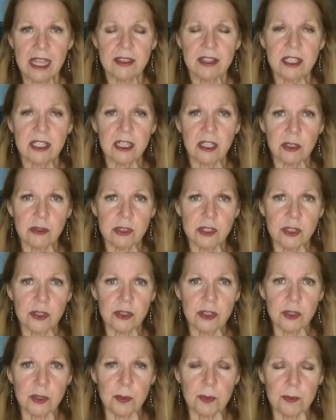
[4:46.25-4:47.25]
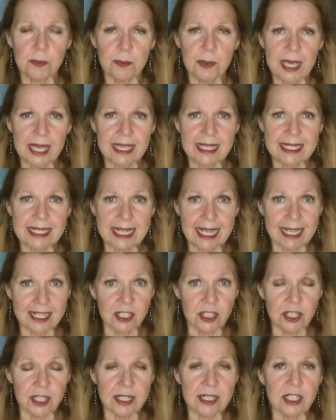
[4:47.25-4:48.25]
The closer you pay
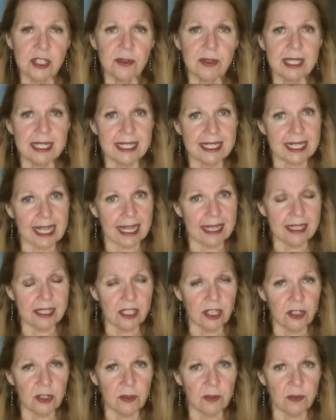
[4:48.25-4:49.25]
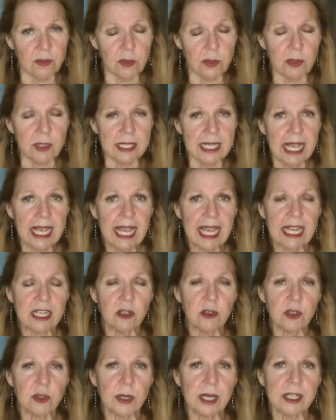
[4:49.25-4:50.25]
attention to the dates on your foods and
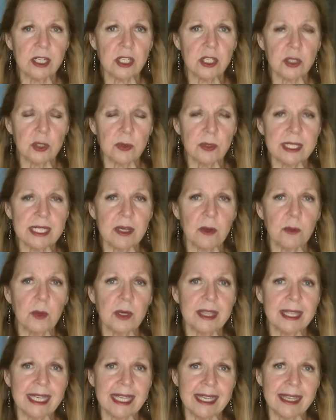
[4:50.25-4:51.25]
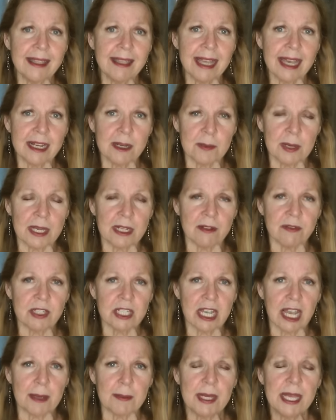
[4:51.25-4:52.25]
you try to use it within that amount of
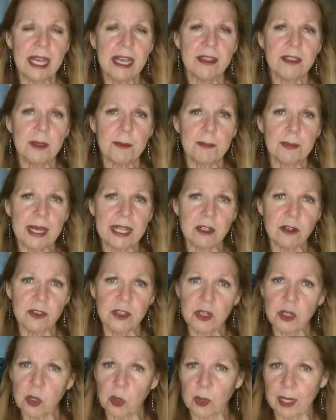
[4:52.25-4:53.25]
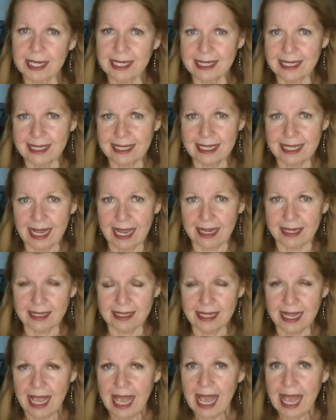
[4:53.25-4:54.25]
time, the better they're going to
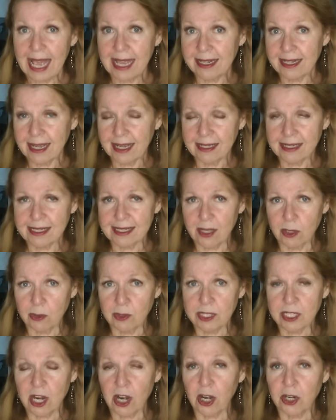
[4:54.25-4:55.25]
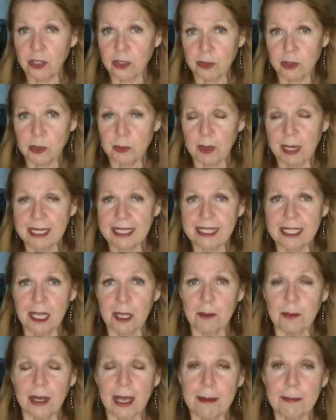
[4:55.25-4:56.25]
taste. And yes, those are used by, sell
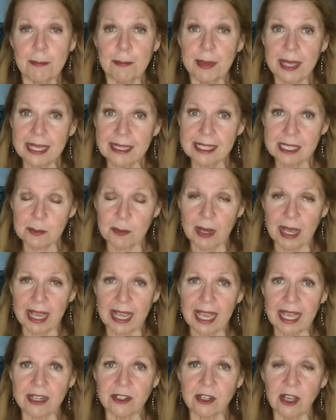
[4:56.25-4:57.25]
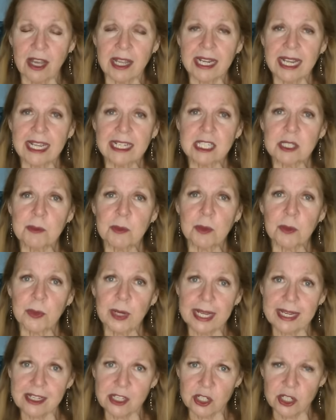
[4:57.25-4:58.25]
by, Best Buy, and not
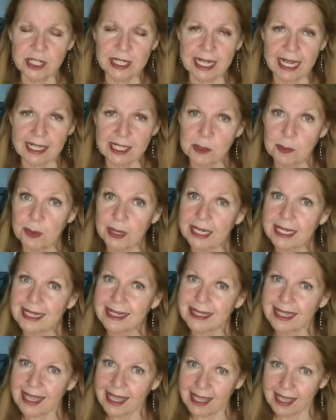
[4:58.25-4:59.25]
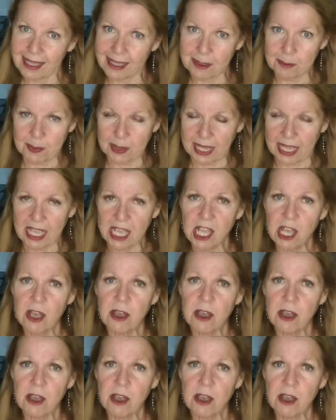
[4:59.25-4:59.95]
expiration dates, but it can be.